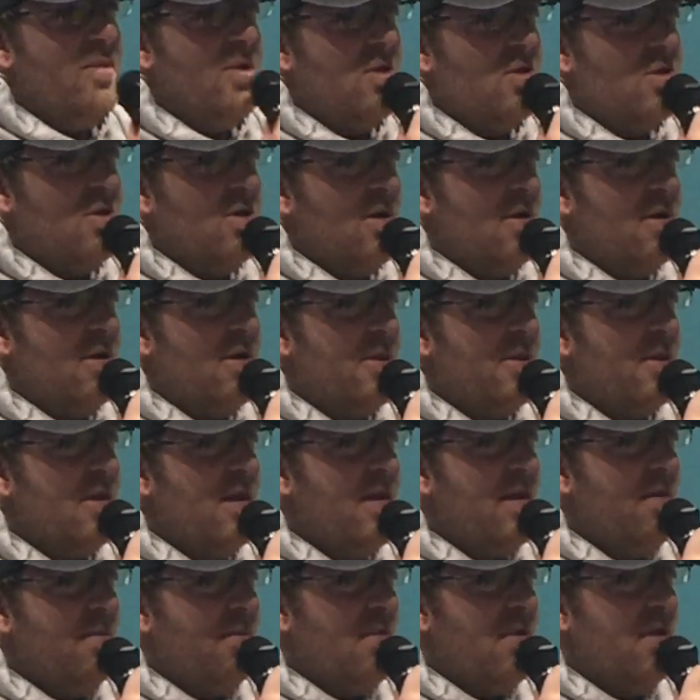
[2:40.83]
But you ought to
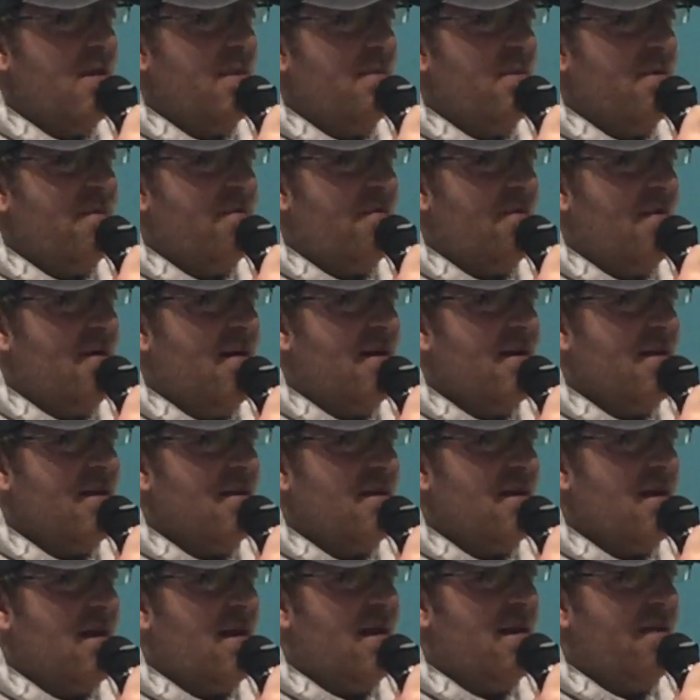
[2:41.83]
thank me before I
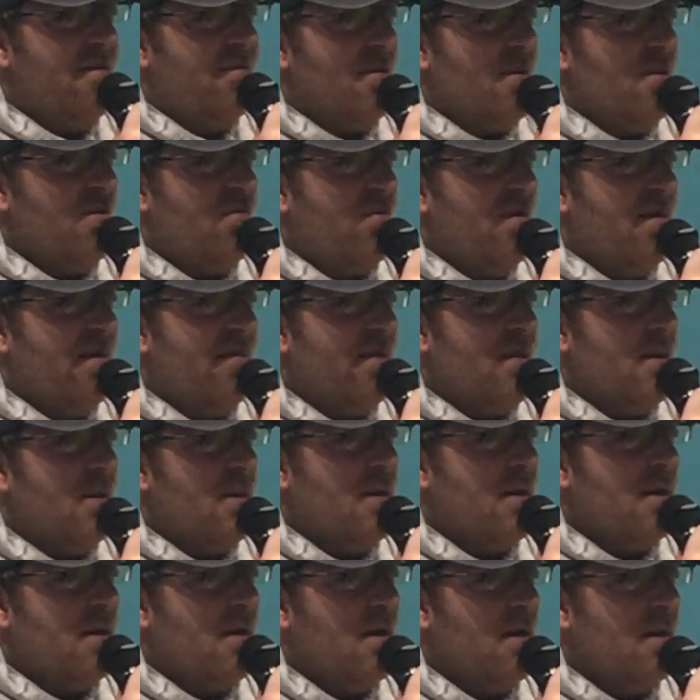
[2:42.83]
die for the girl in
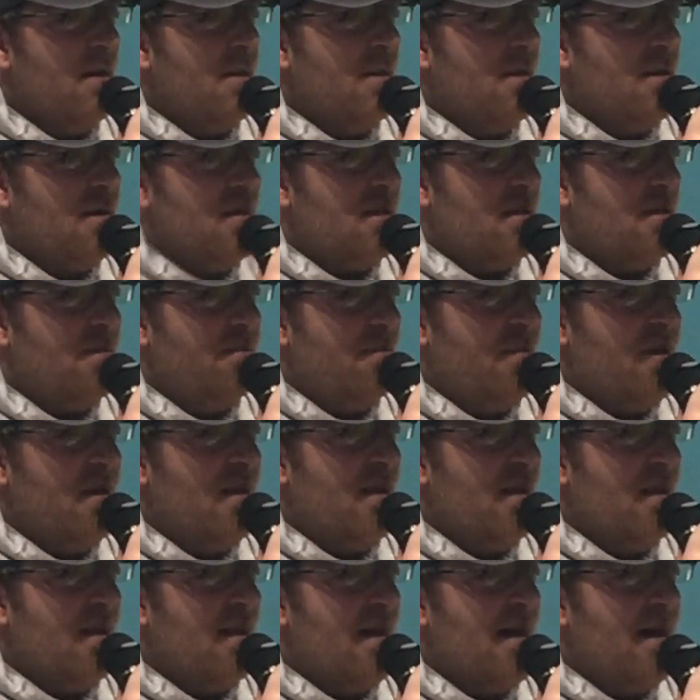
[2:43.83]
the gun that spit
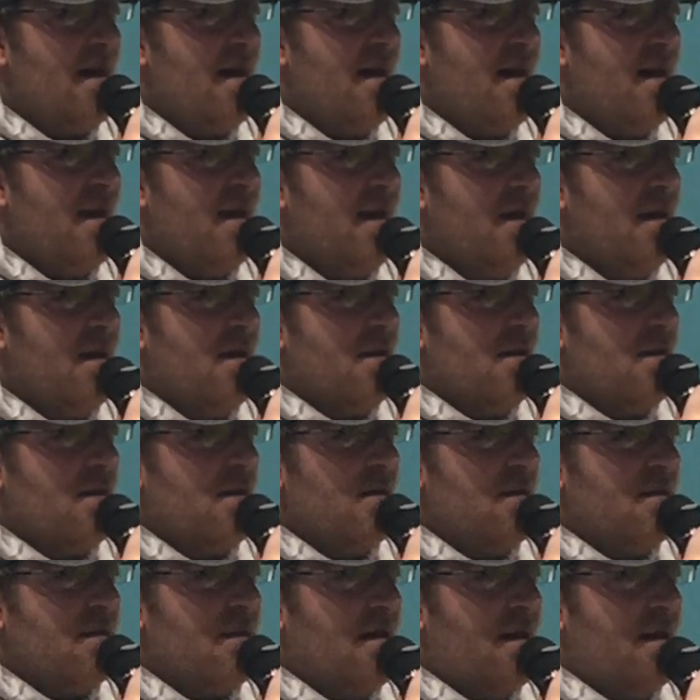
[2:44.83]
in the eye,
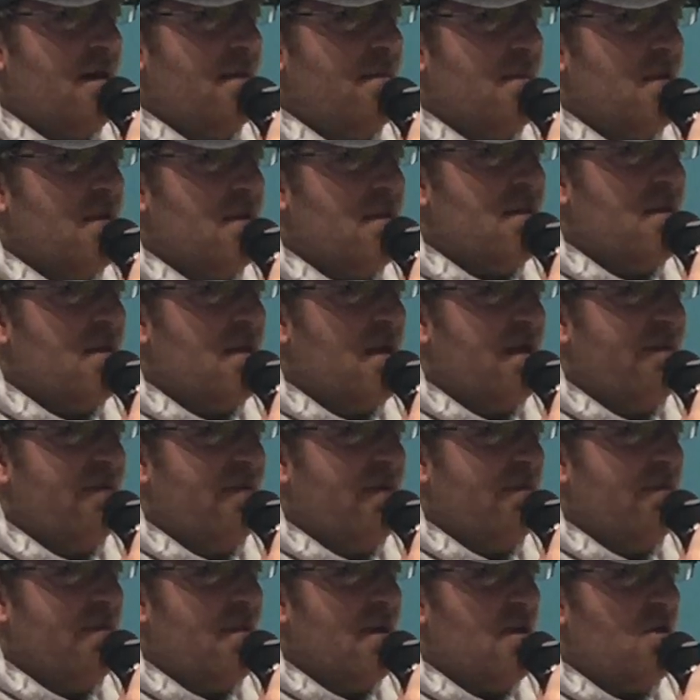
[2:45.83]
cause I'm the son of
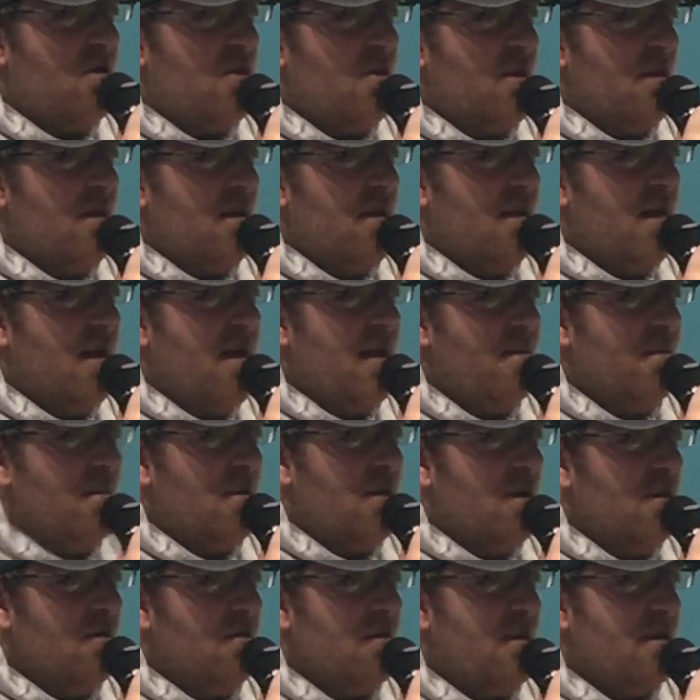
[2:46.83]
a bitch that named
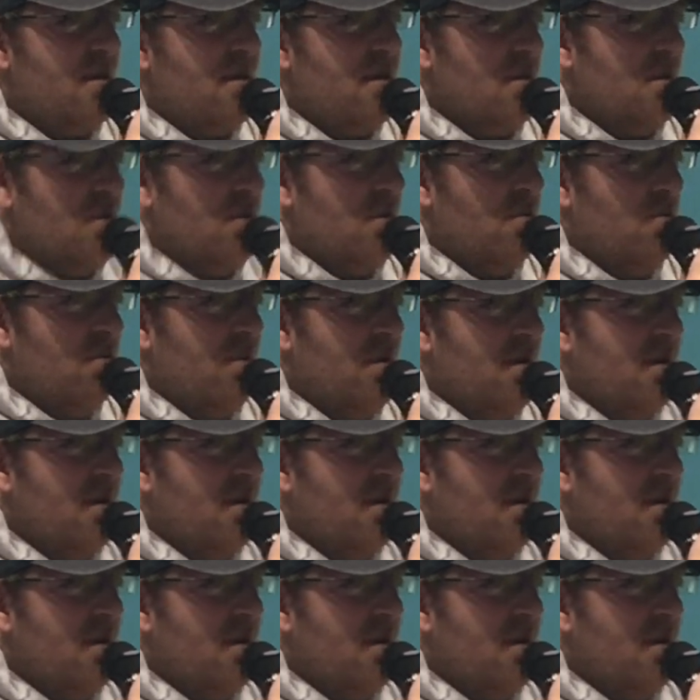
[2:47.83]
you Sue.